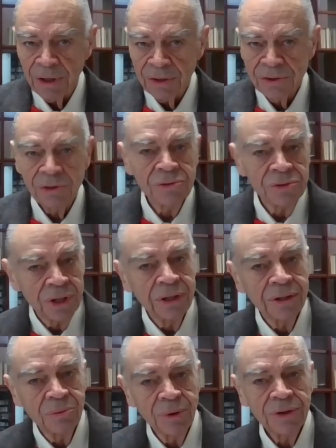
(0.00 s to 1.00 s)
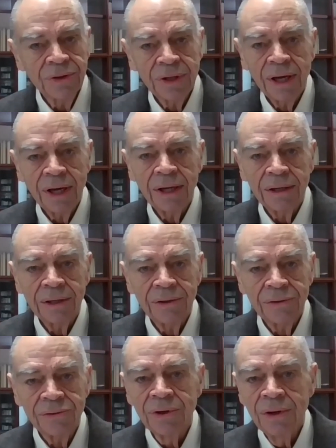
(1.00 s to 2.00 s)
Associated with that
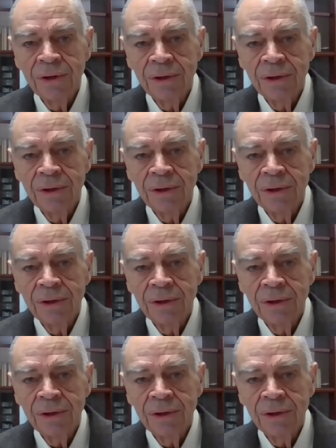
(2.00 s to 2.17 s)
is